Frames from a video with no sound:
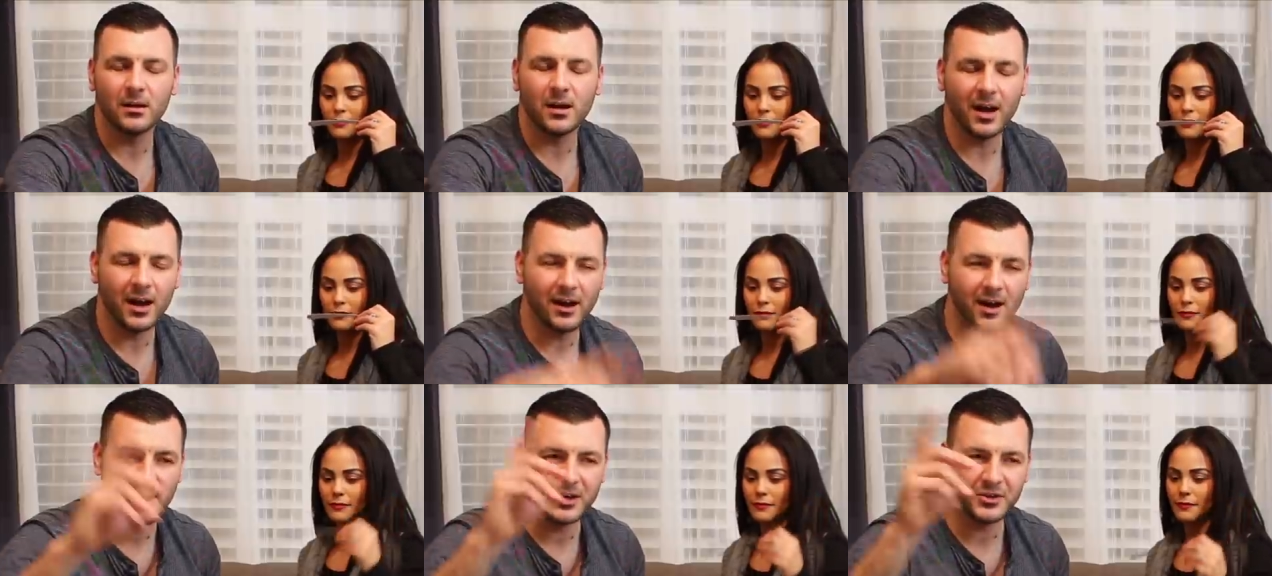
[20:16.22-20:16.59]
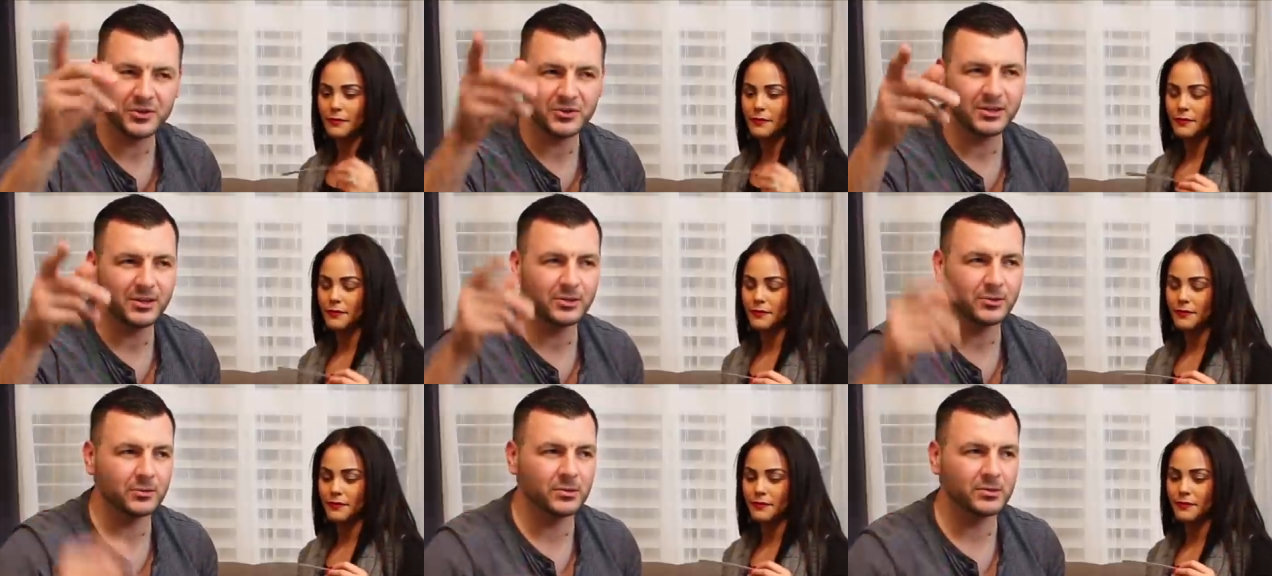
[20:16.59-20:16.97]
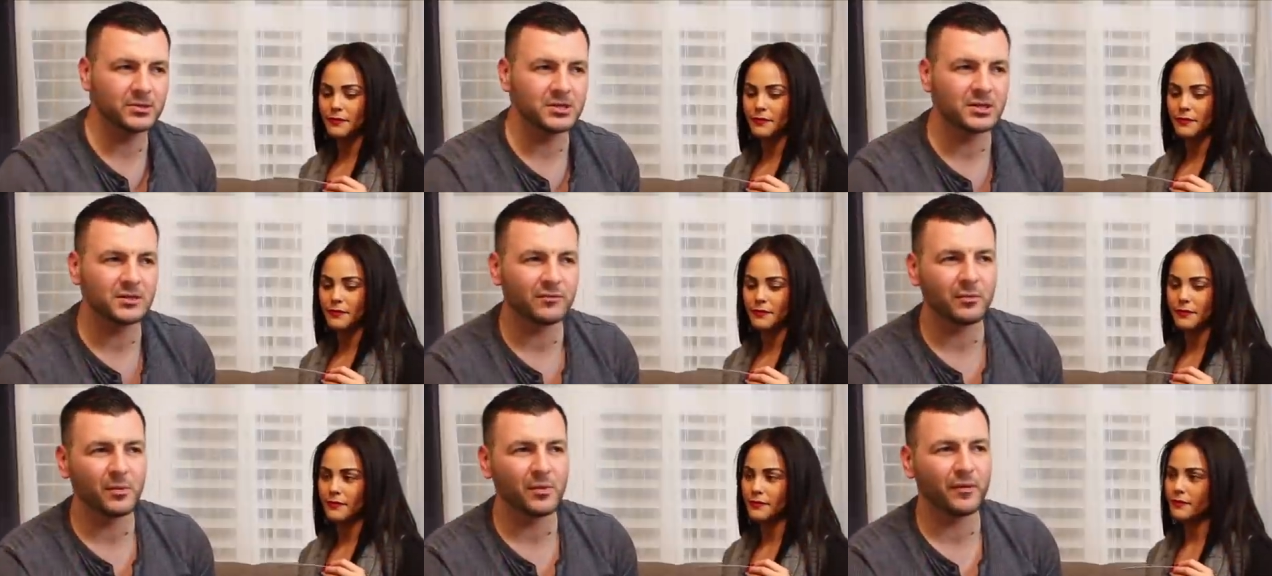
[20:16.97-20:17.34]
Speaker 1: I actually learned
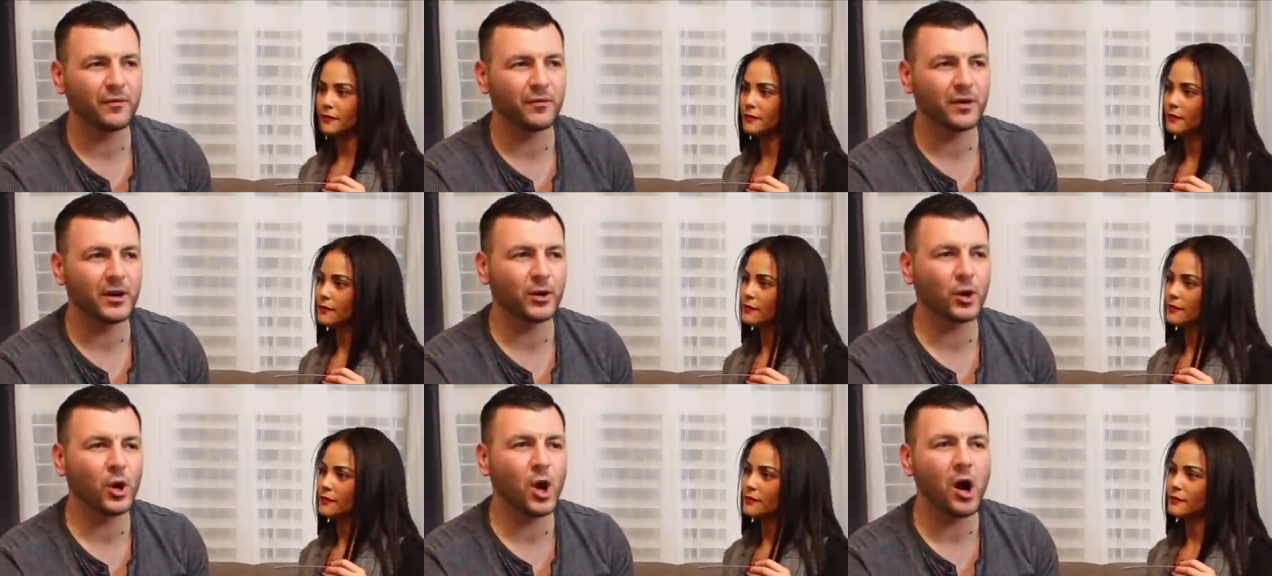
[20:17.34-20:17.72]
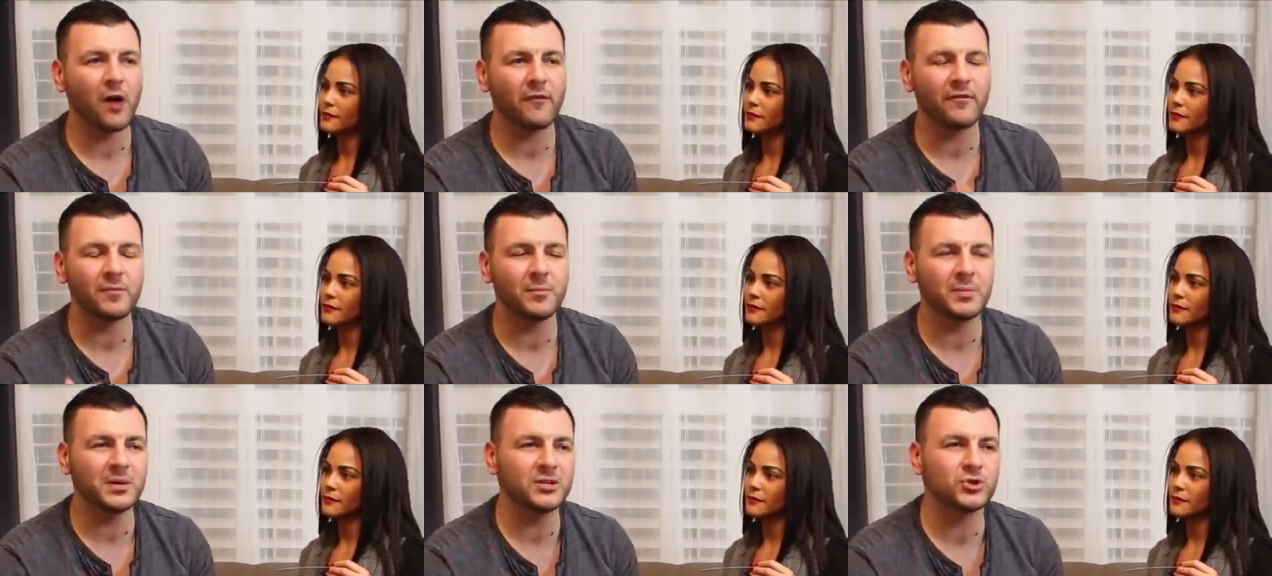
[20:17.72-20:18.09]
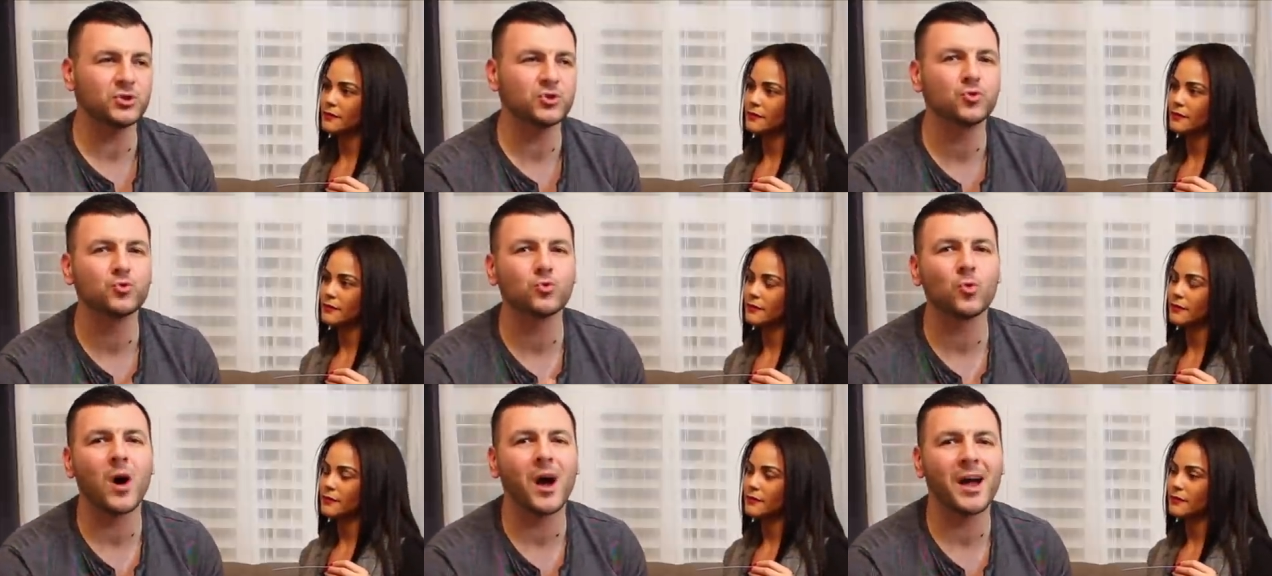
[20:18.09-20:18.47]
this from a friend. Coffee beans
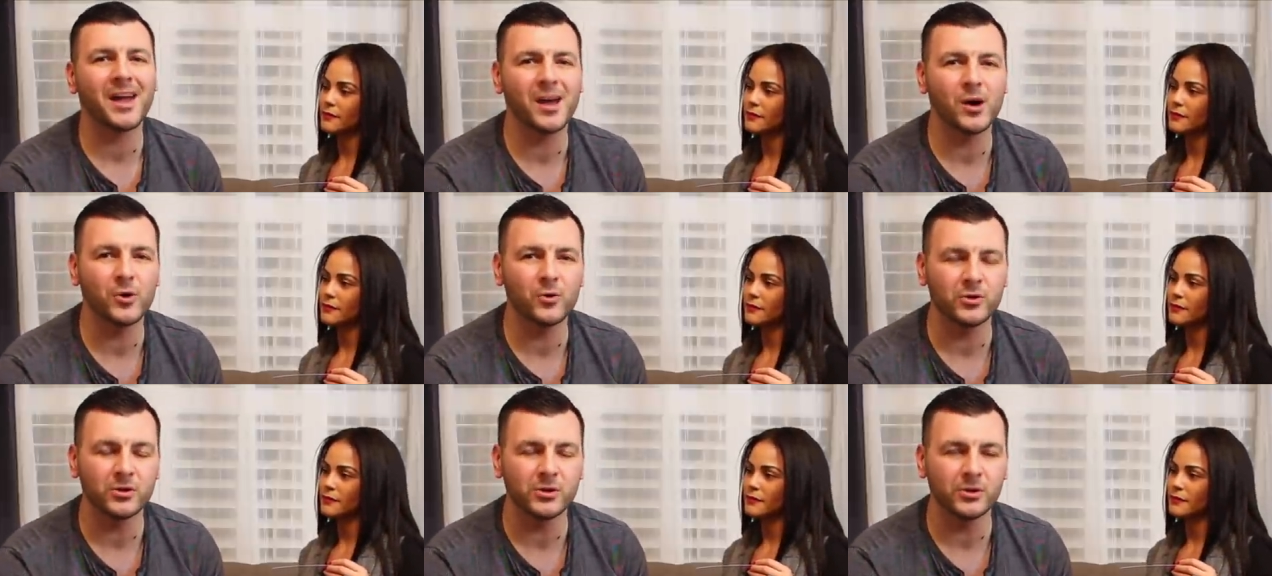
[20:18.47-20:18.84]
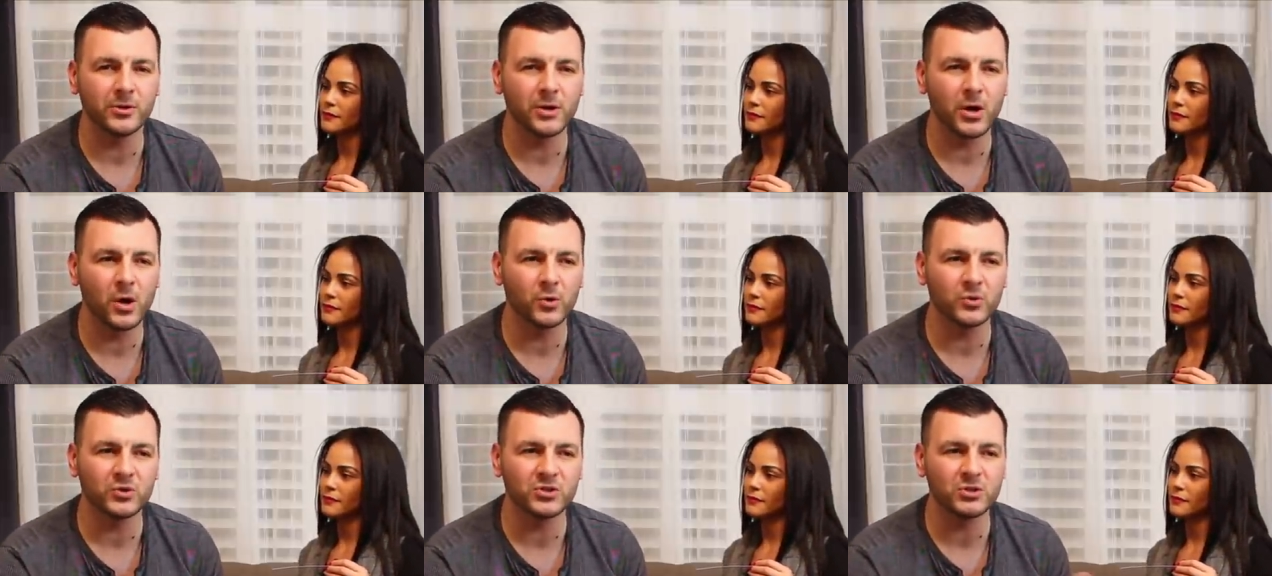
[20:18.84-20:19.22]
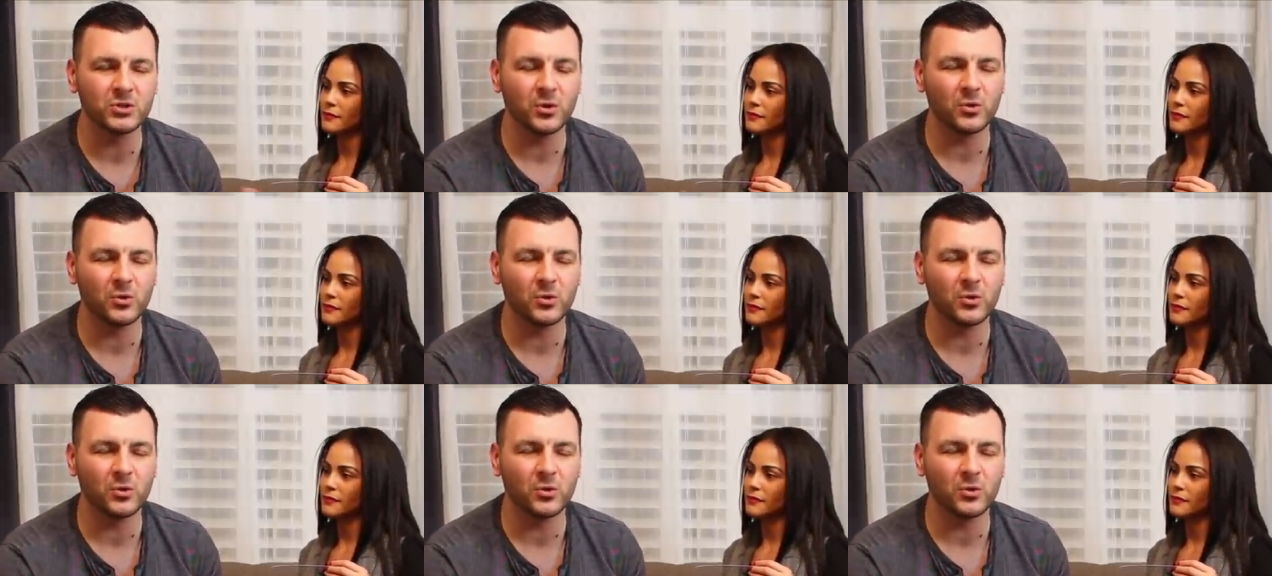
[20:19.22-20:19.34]
dry out your nose.